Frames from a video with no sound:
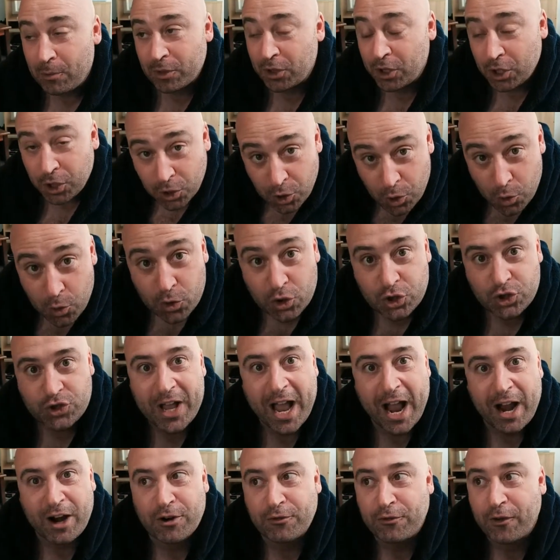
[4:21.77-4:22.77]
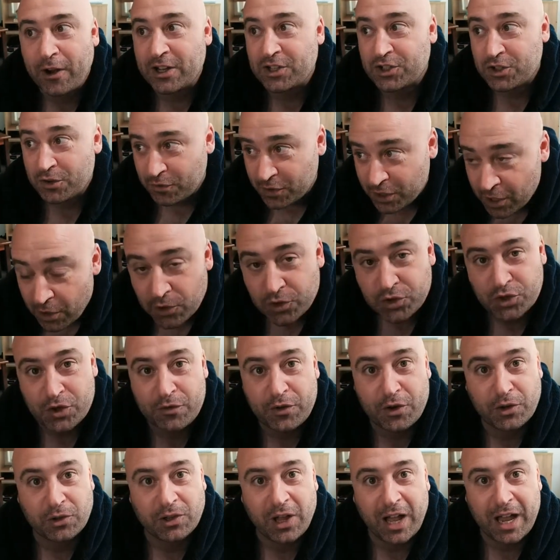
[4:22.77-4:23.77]
with a huge sacrifice of years
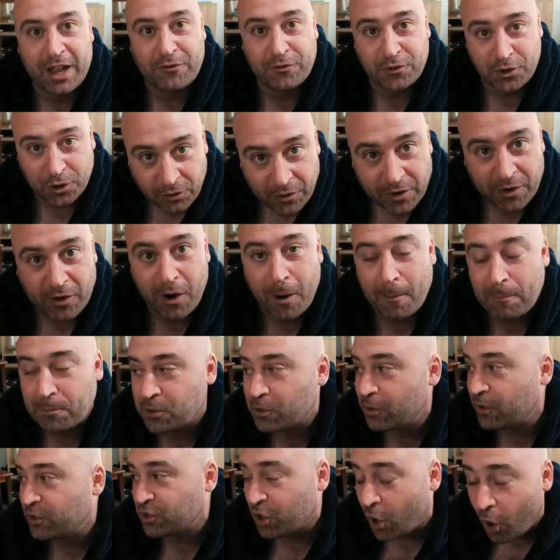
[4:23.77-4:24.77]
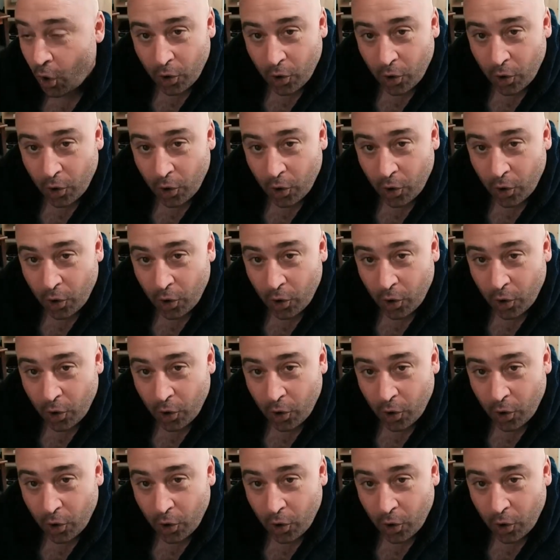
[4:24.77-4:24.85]
of your life, career opportunities,